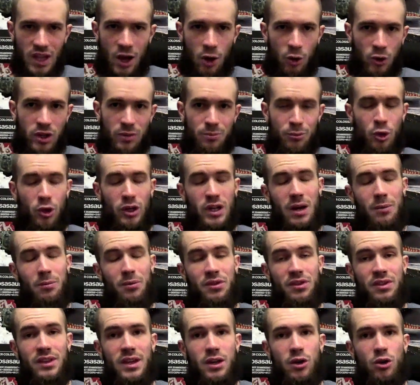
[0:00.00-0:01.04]
put up
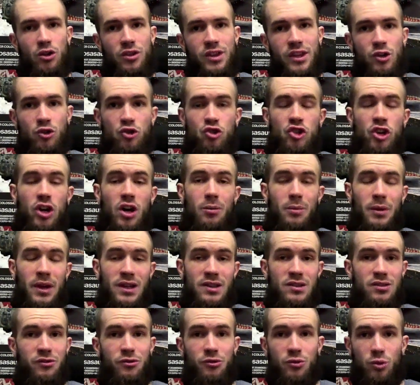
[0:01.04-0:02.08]
their job ads,
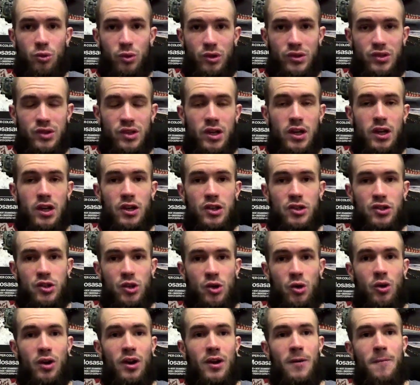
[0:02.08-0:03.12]
of course.
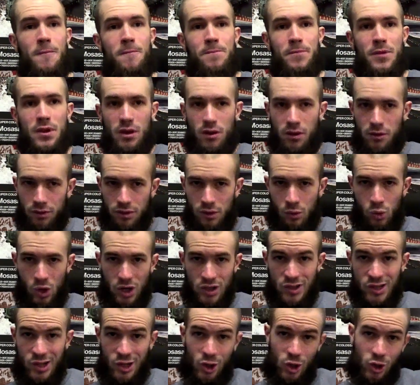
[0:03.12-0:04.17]
So the ones
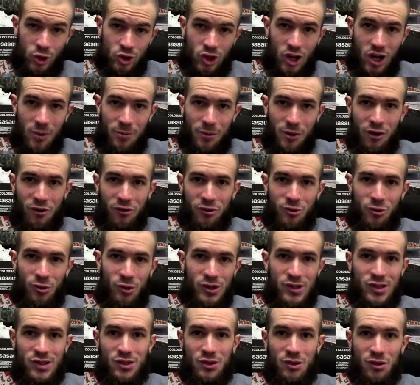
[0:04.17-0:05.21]
that are on top are of
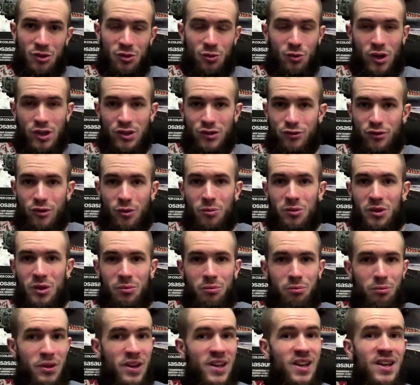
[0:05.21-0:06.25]
course the ones from the
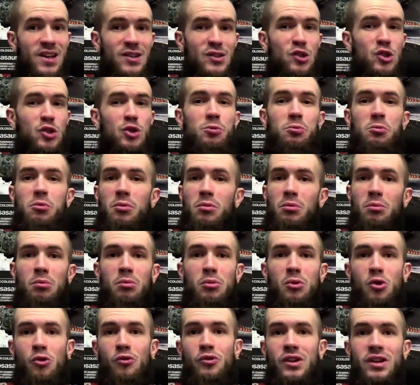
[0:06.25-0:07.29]
biggest
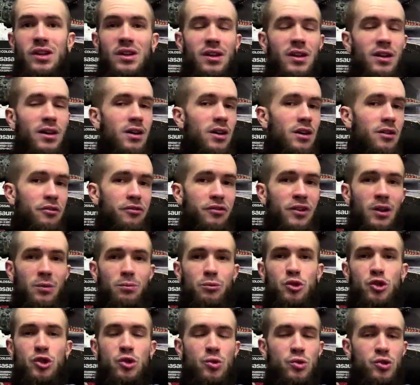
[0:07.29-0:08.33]
movie film
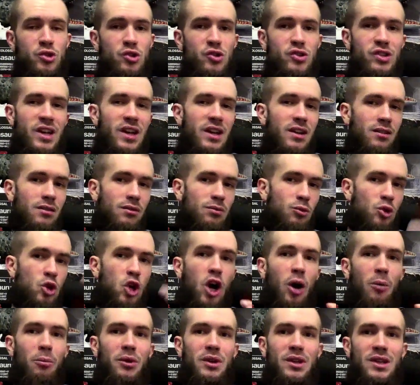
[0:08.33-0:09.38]
producers and
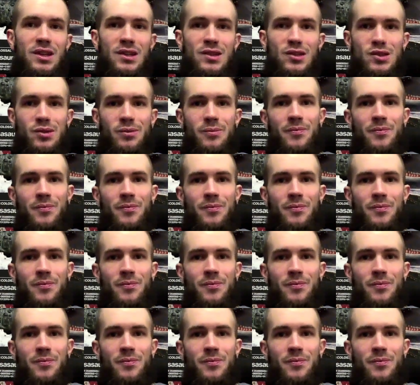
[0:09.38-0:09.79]
companies,